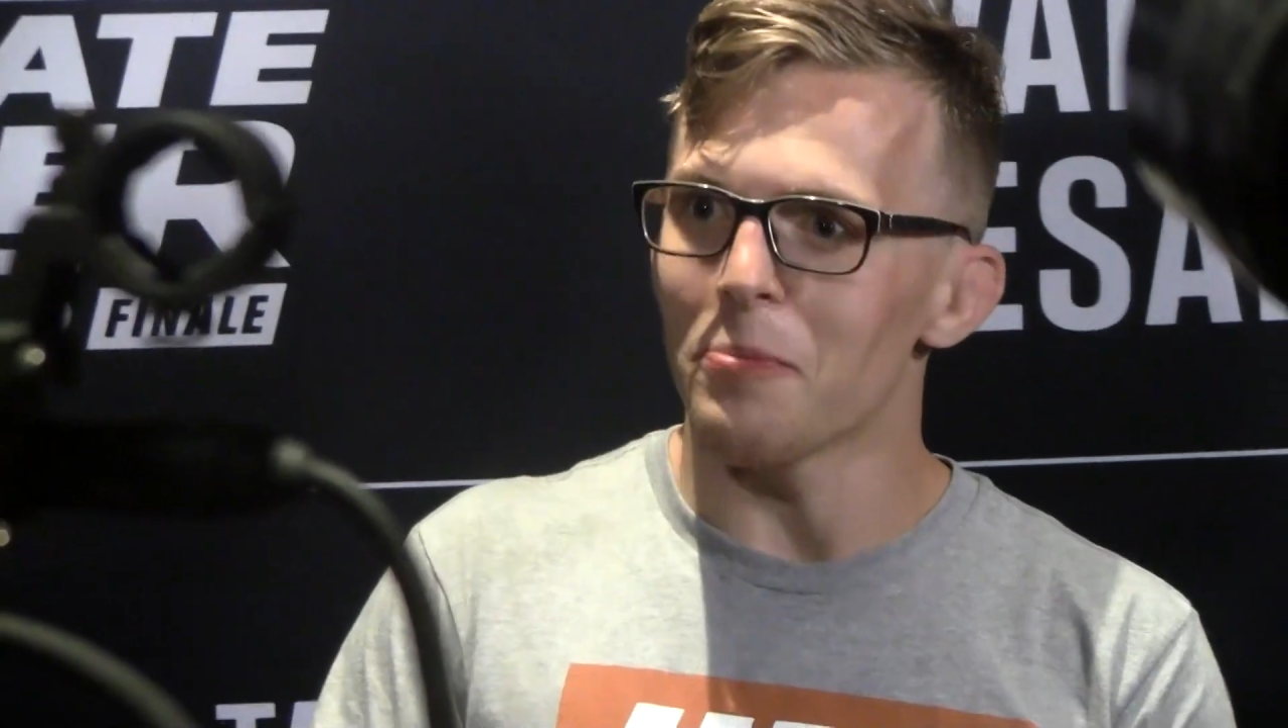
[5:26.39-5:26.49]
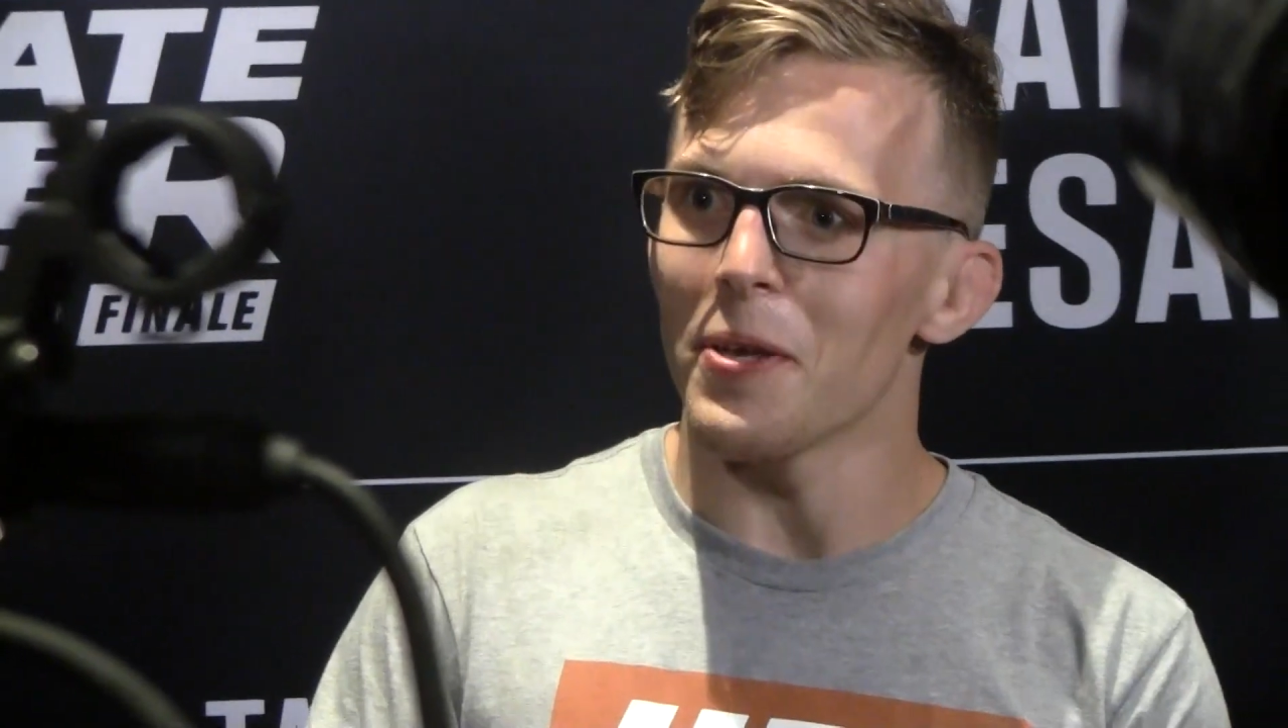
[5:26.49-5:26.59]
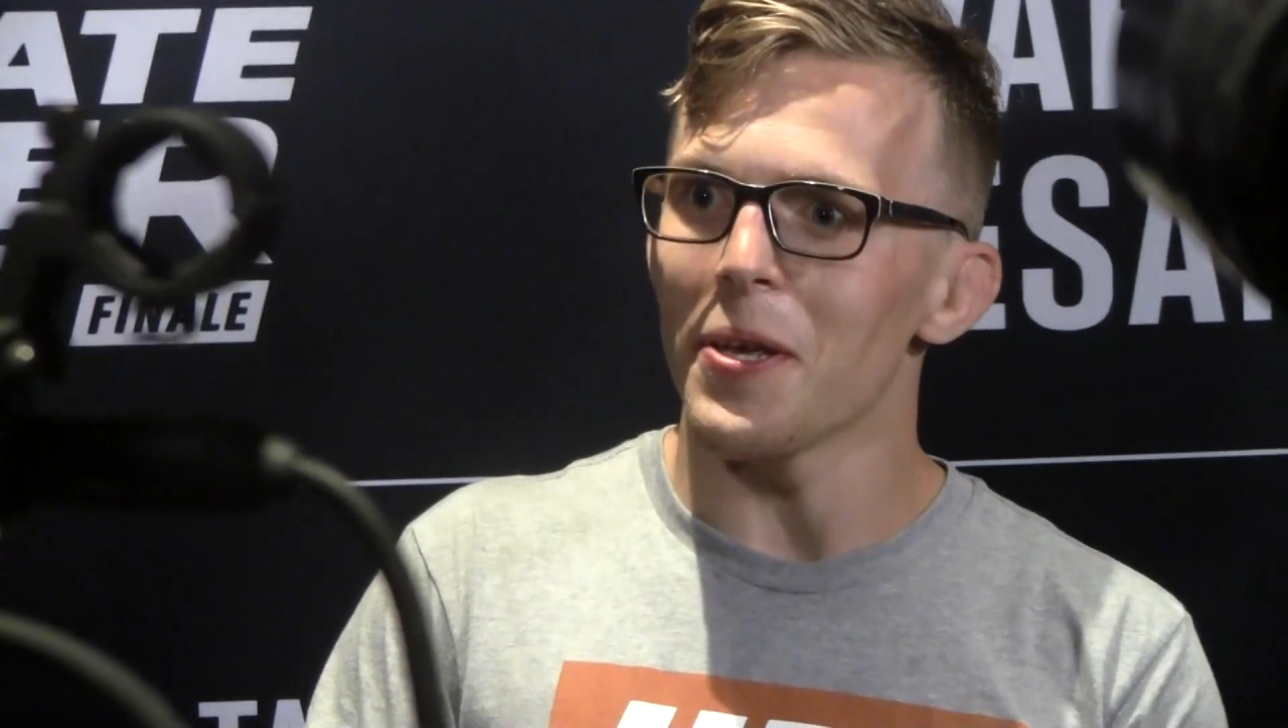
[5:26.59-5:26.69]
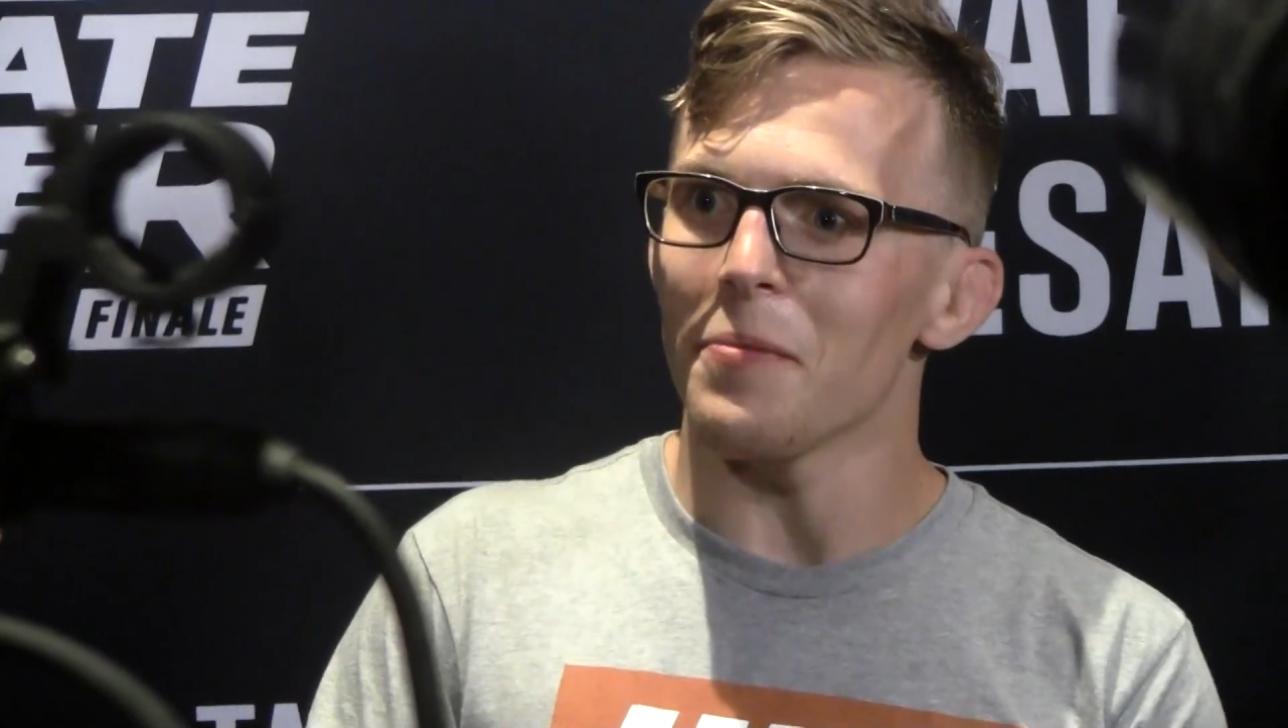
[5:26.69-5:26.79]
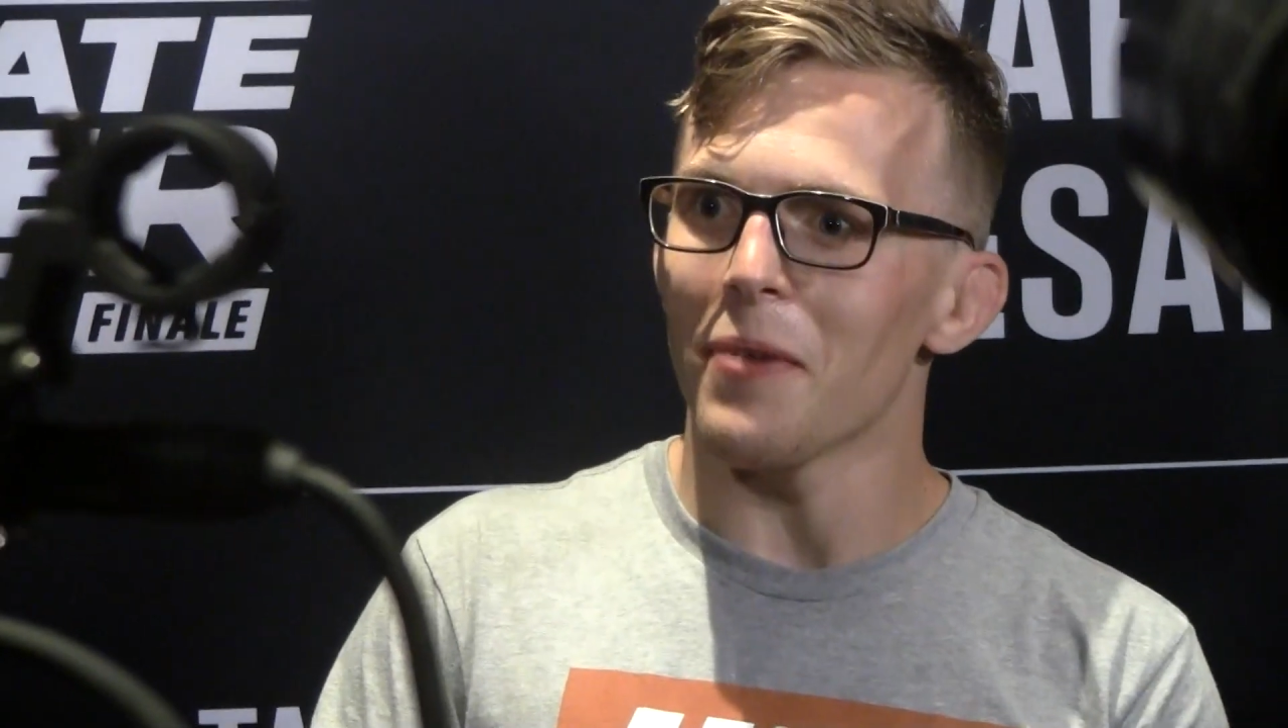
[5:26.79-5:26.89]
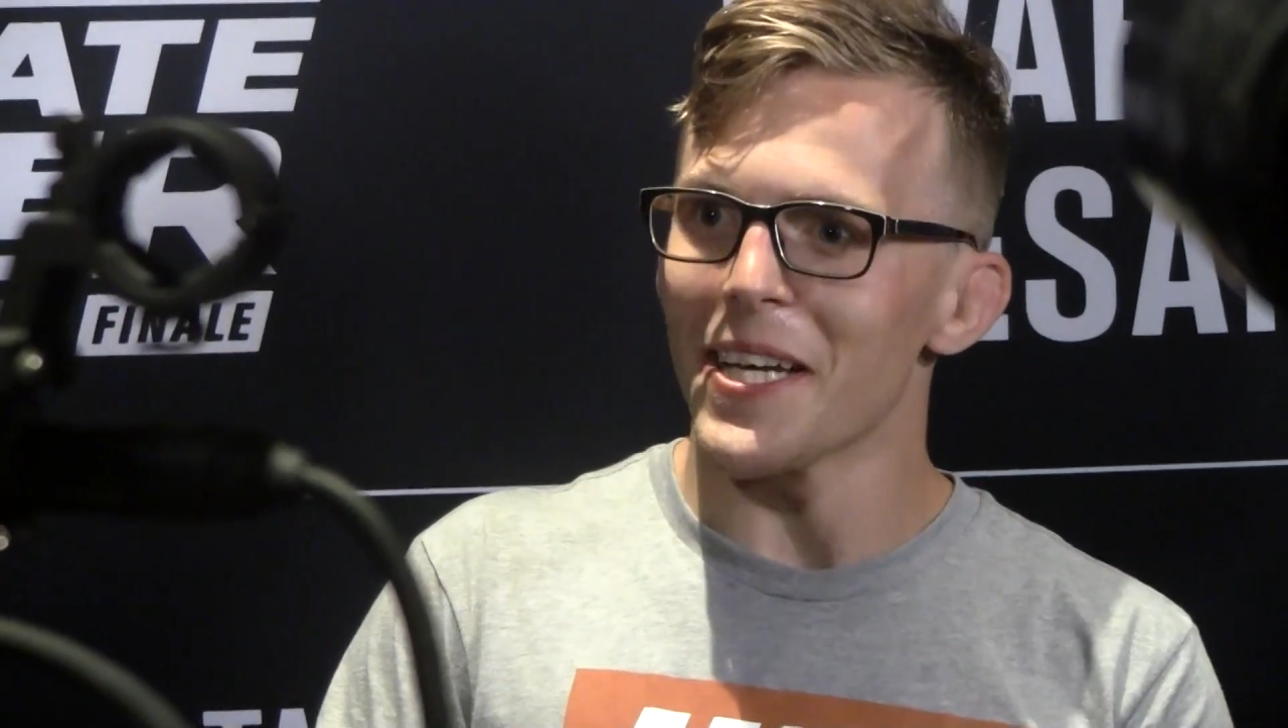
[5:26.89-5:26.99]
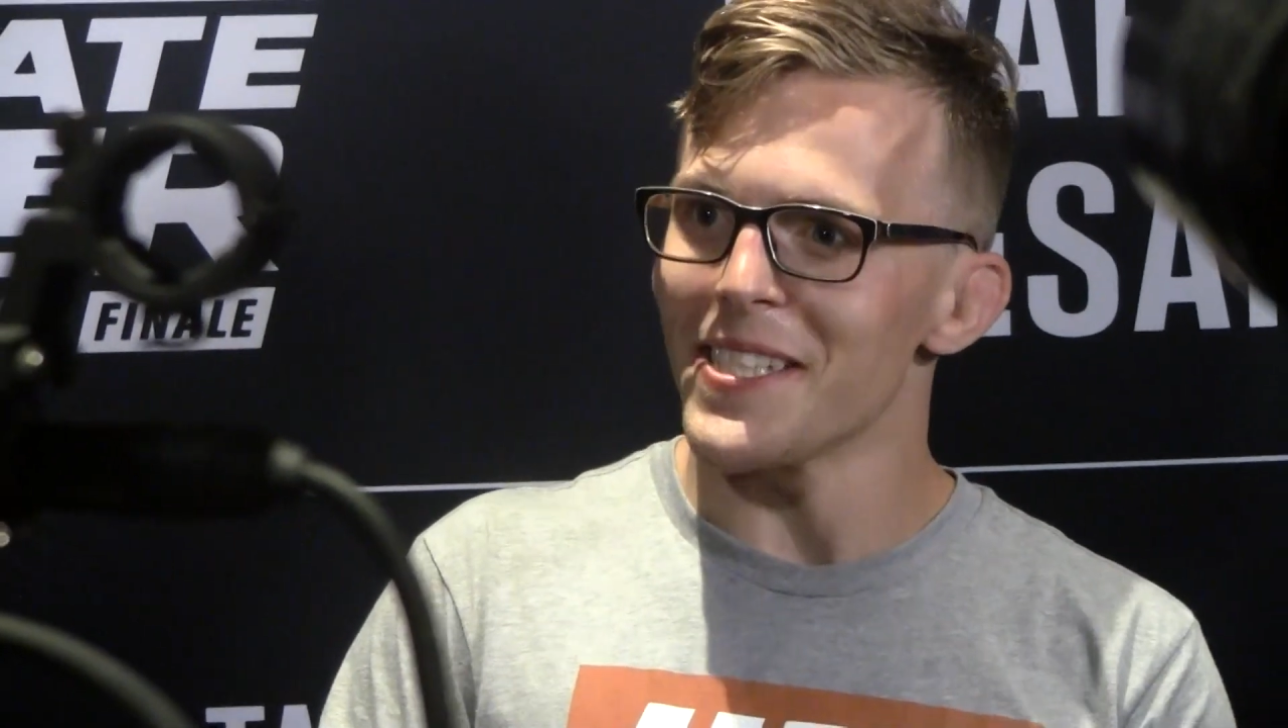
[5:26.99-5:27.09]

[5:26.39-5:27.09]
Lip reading: be my